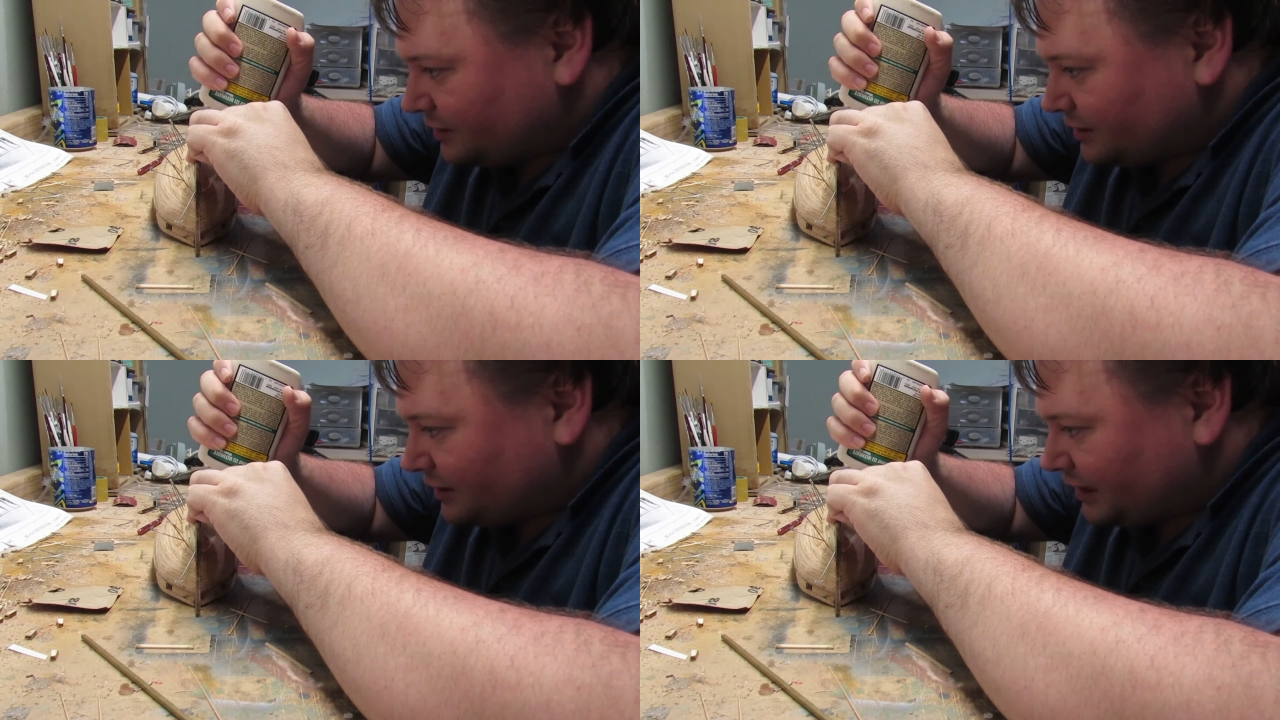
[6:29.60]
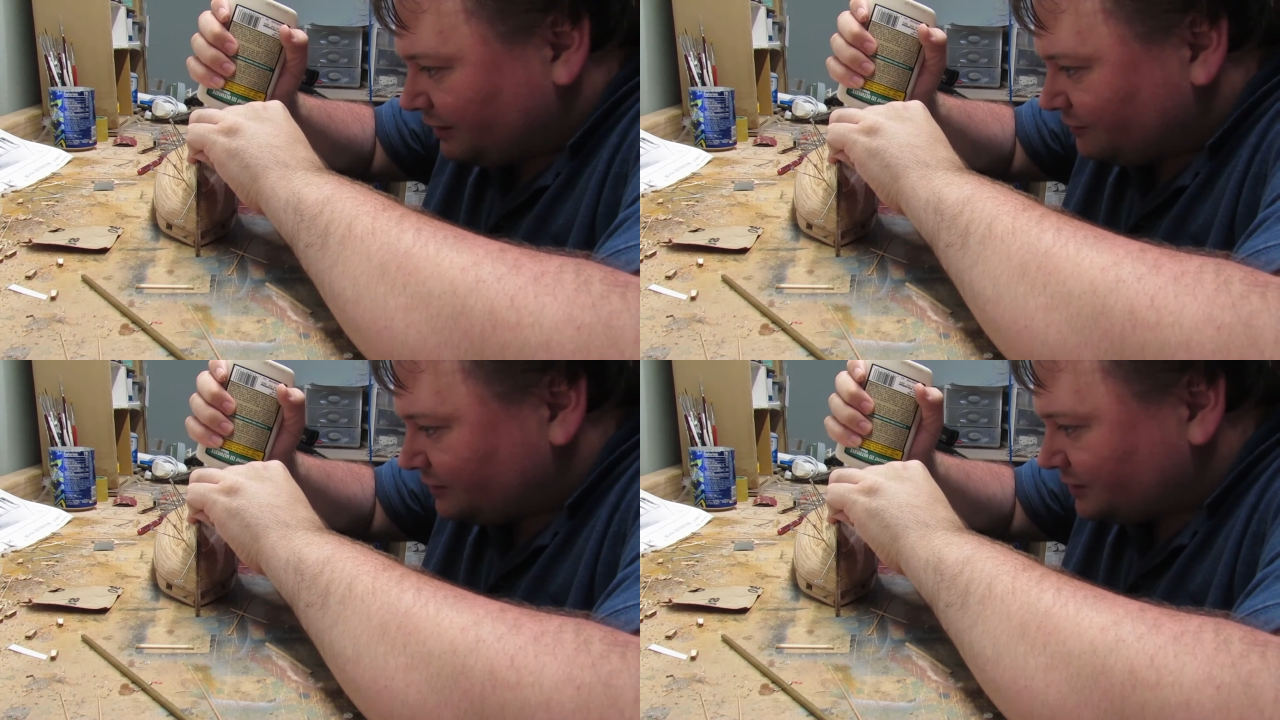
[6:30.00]

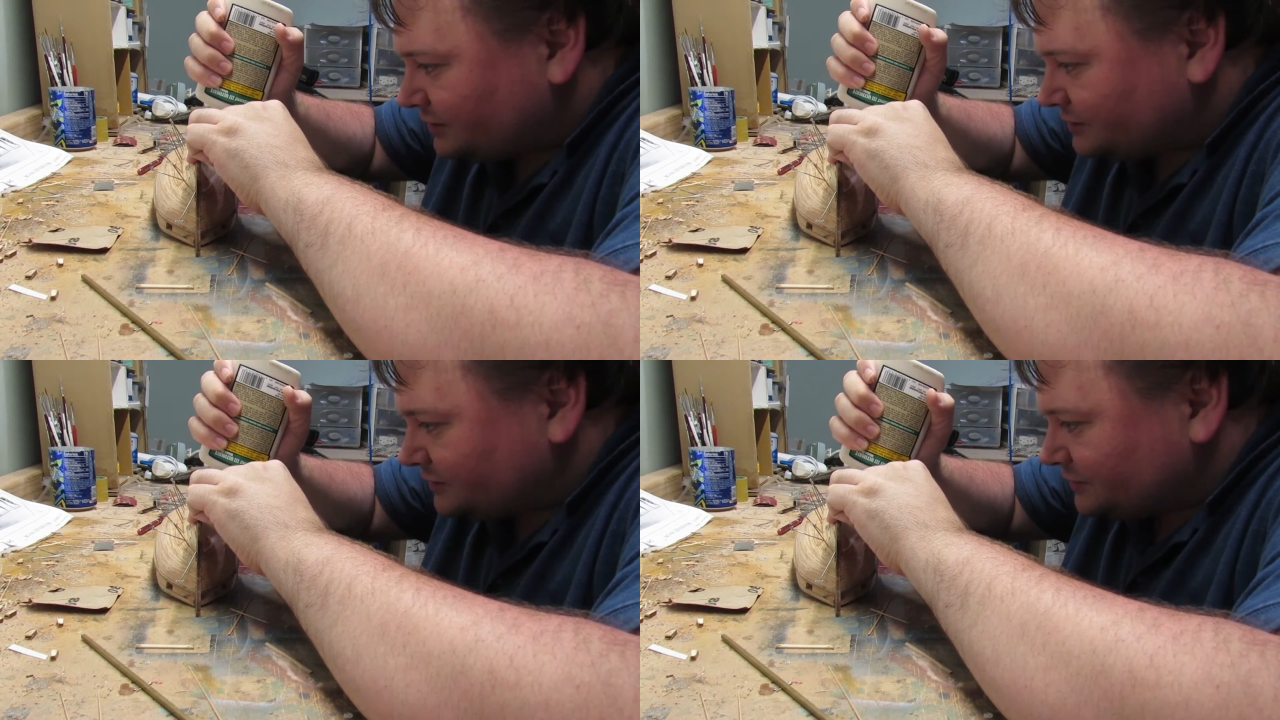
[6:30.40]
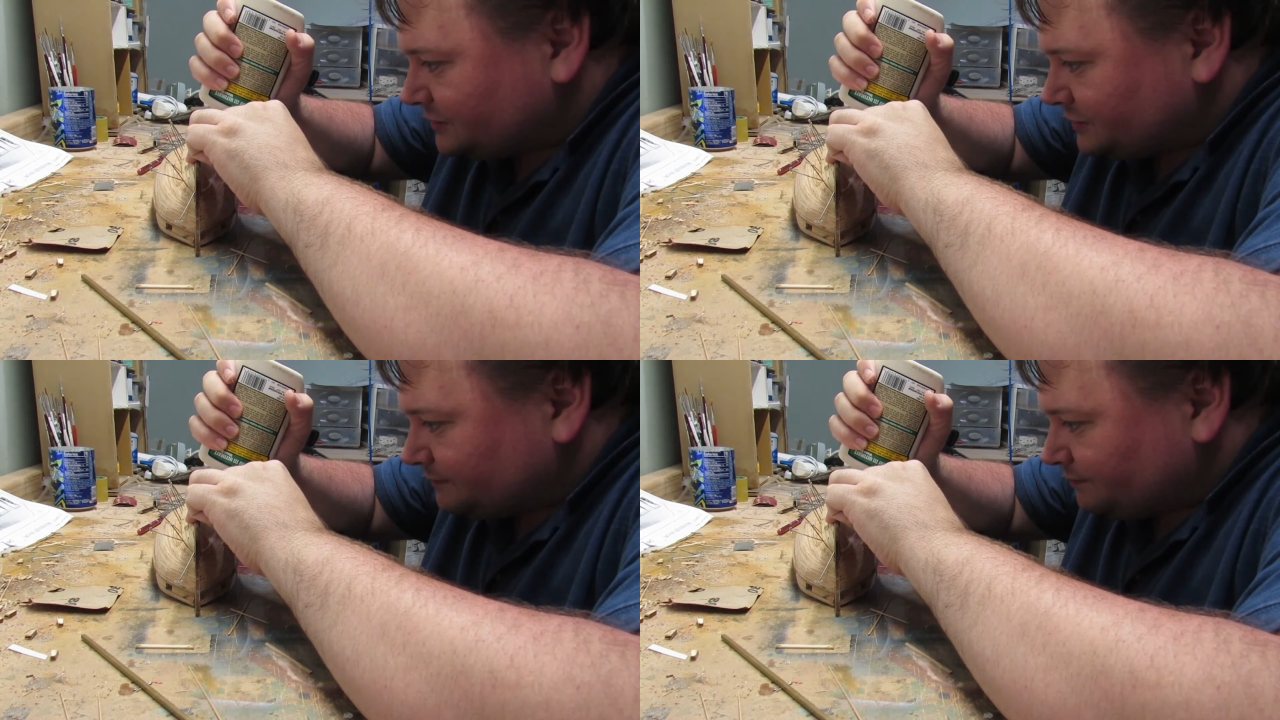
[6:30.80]
having the
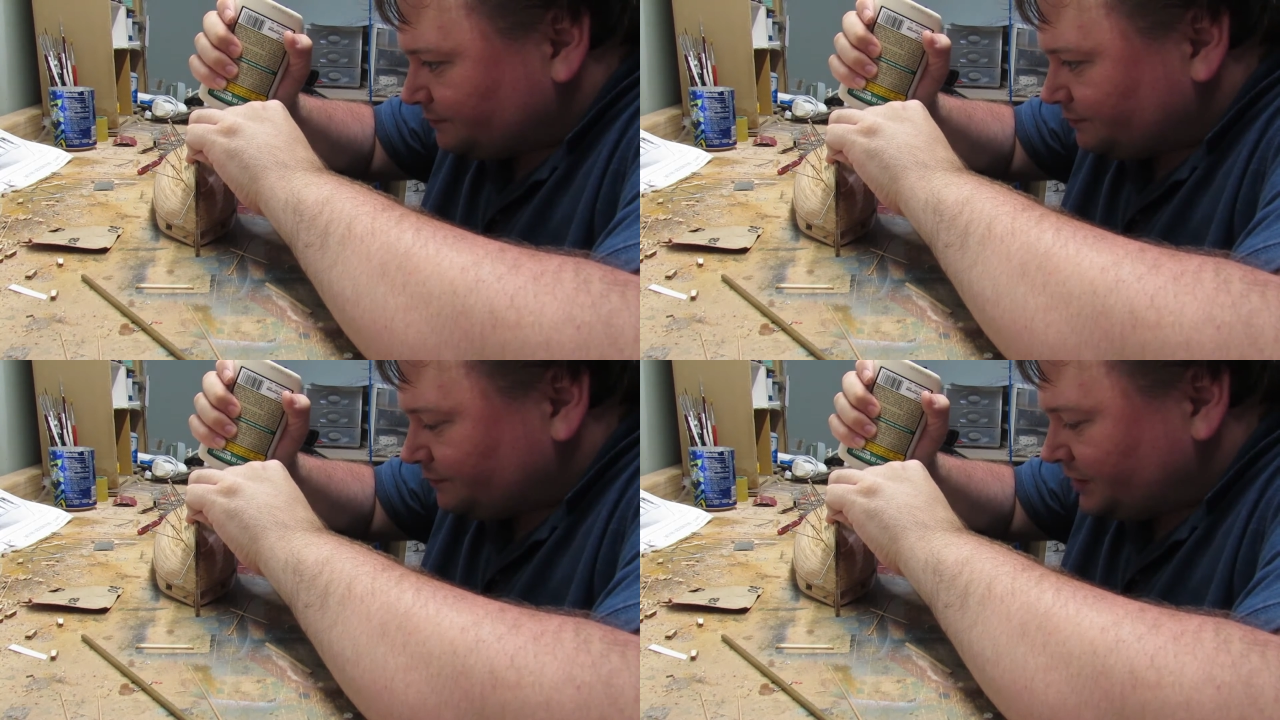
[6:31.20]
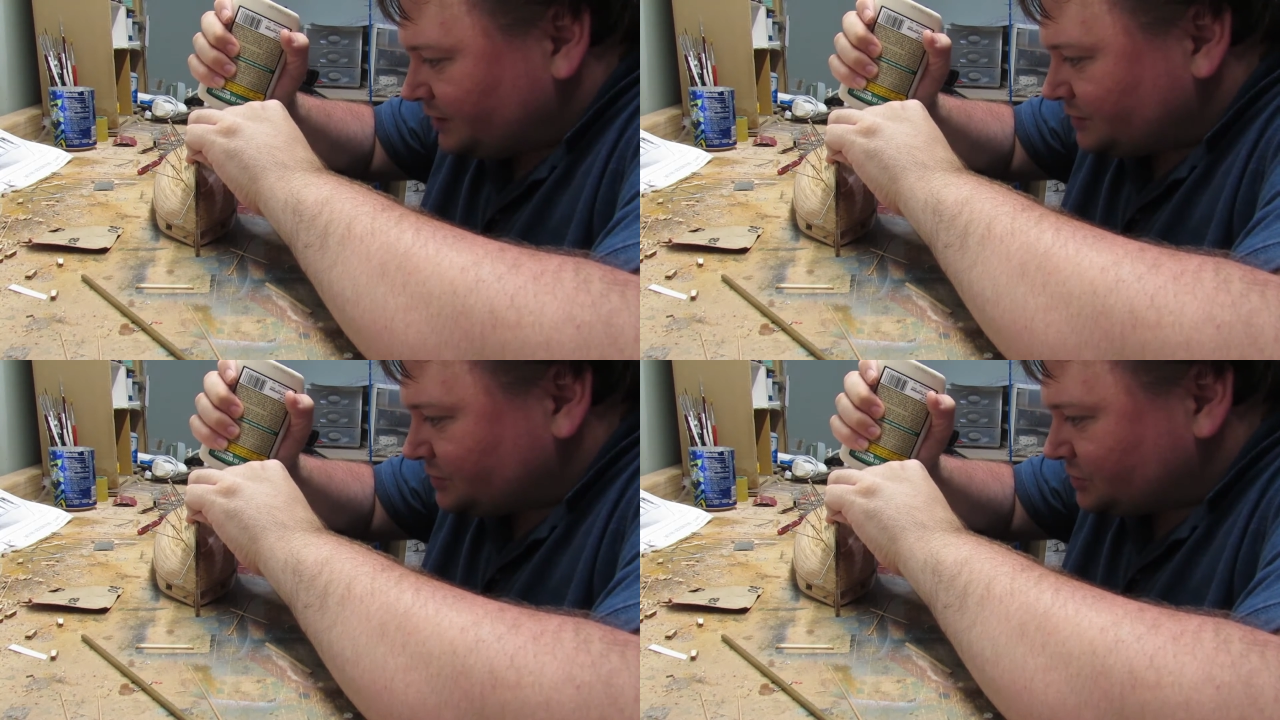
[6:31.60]

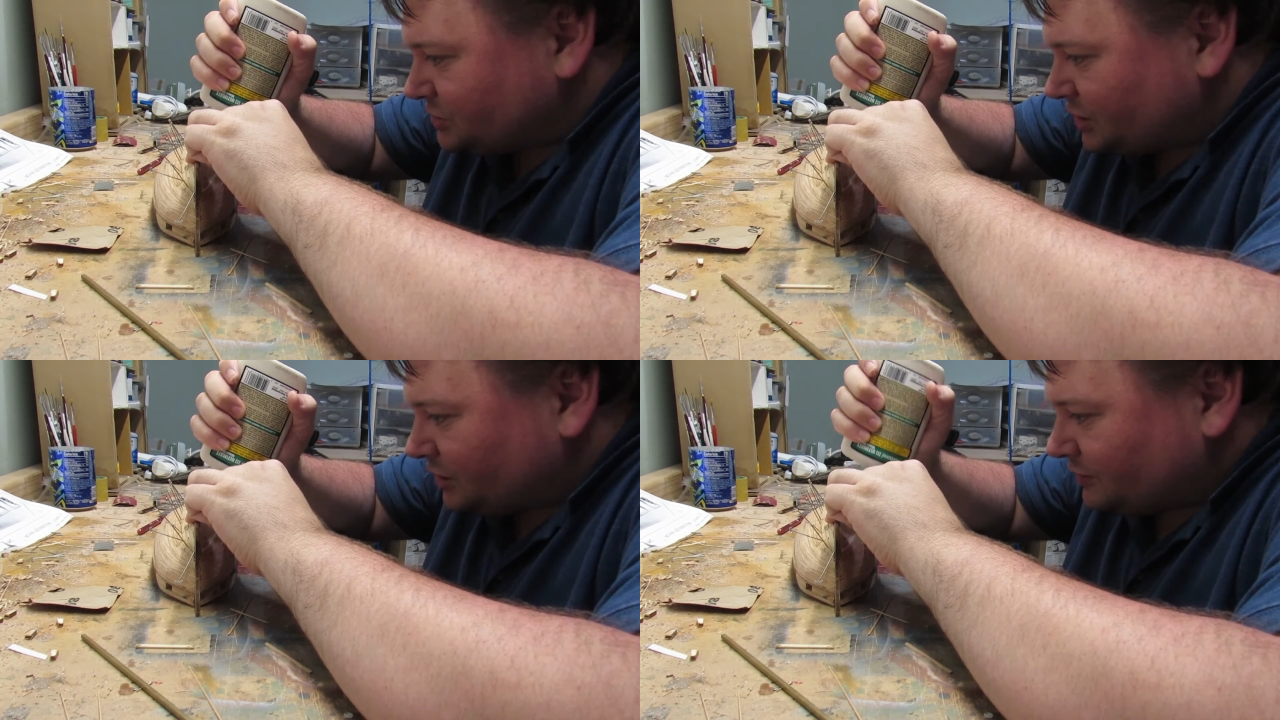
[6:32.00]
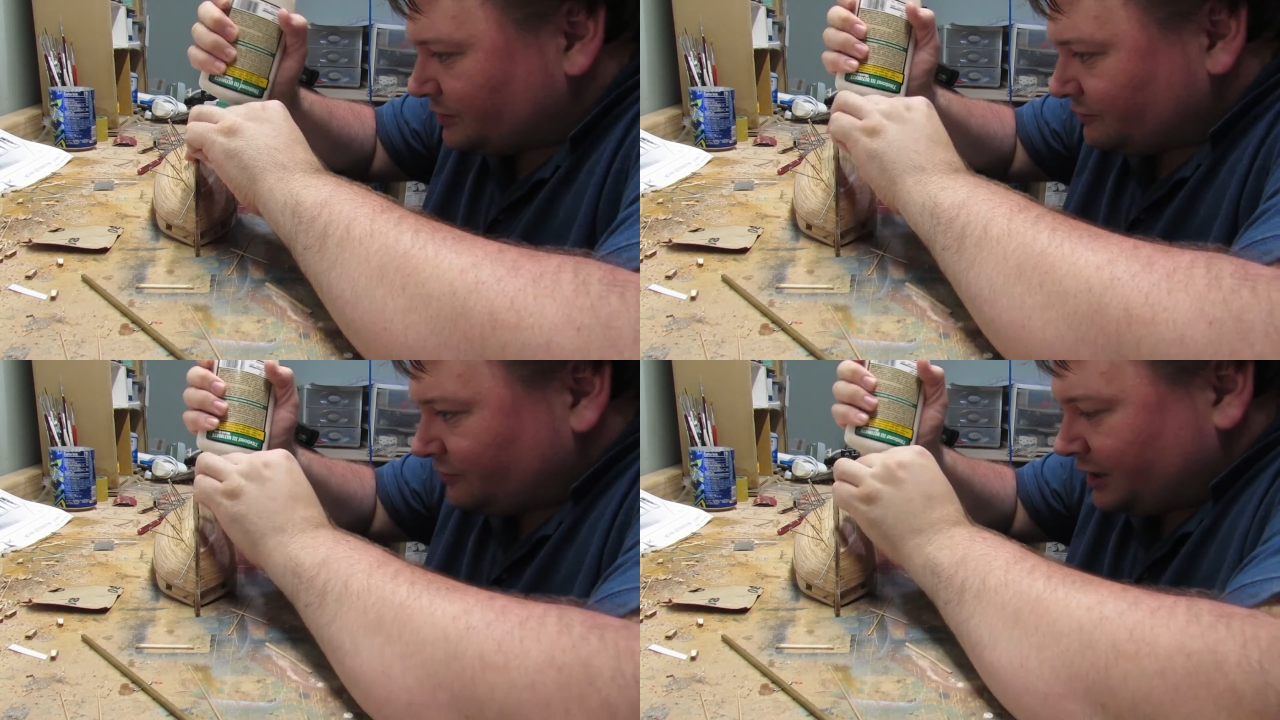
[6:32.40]
pins show in
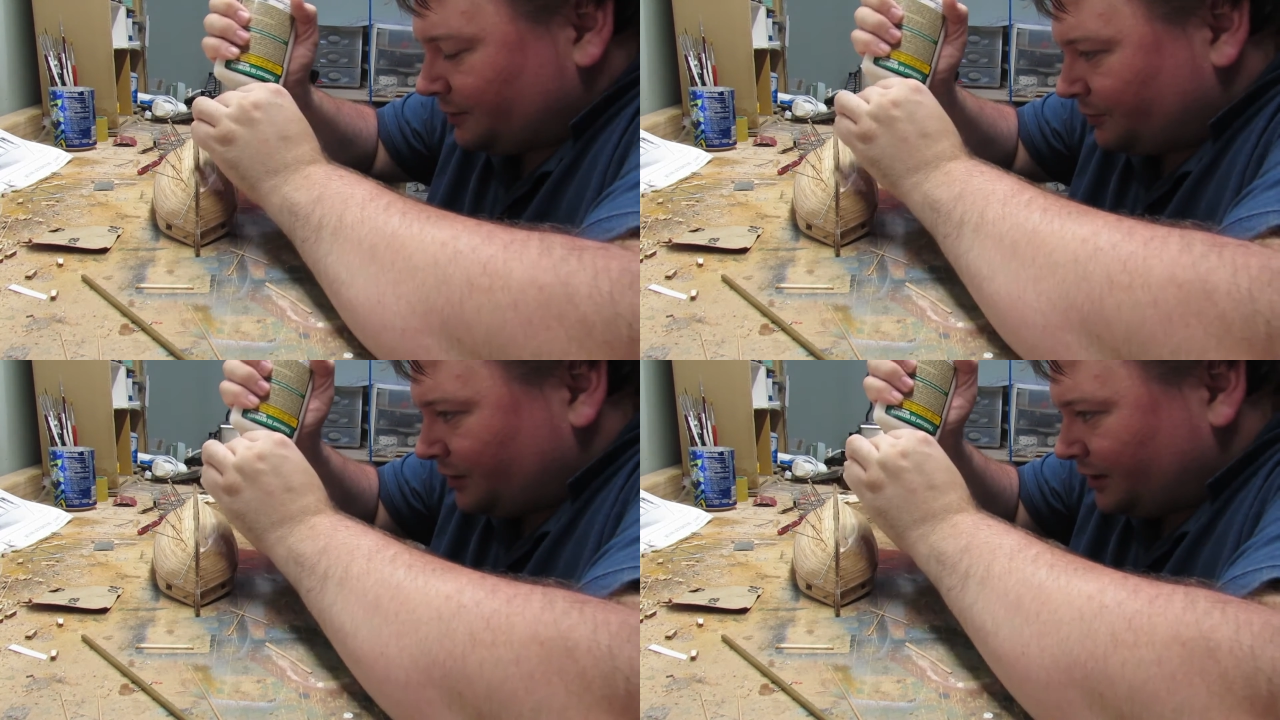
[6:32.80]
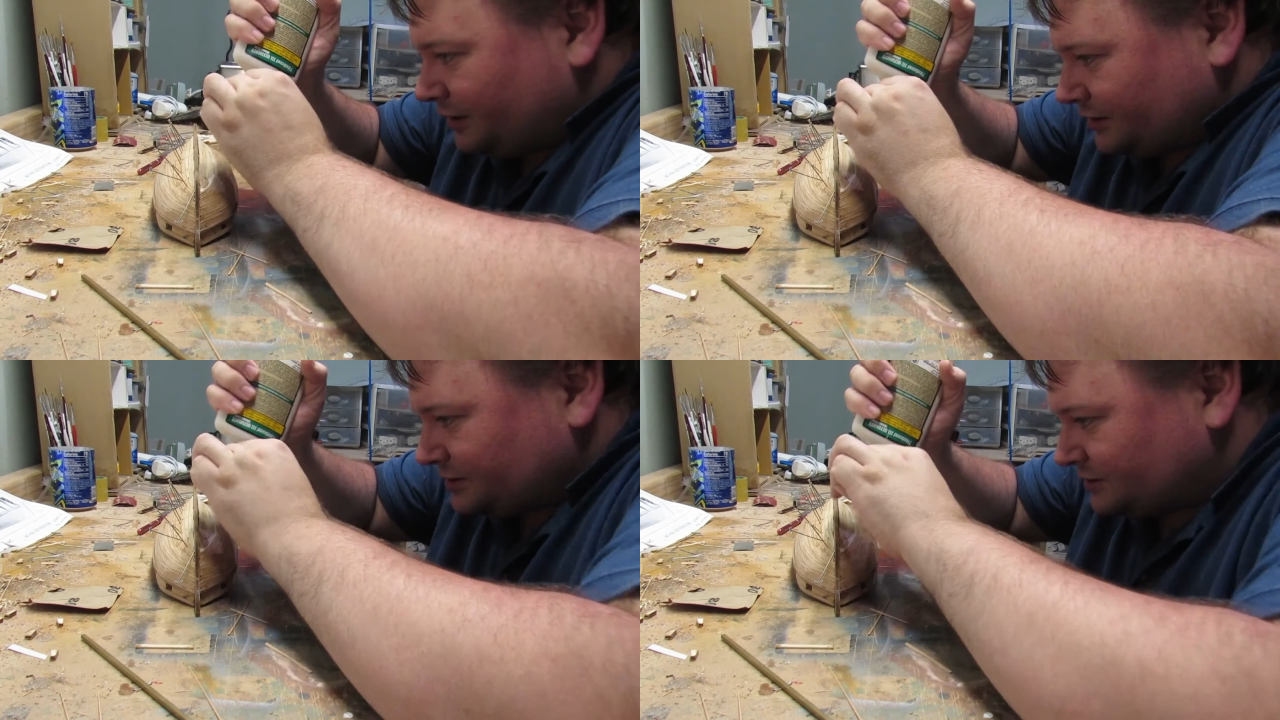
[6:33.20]
the final product.